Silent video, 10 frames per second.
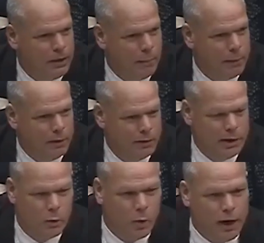
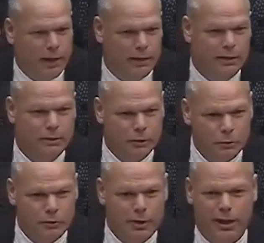Apparently, quiet
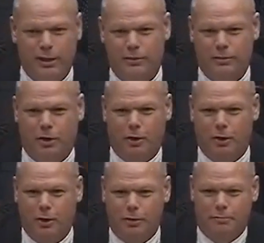news days are
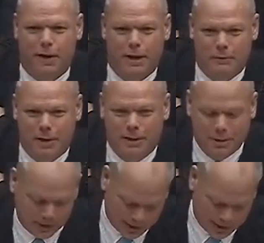hard to find around here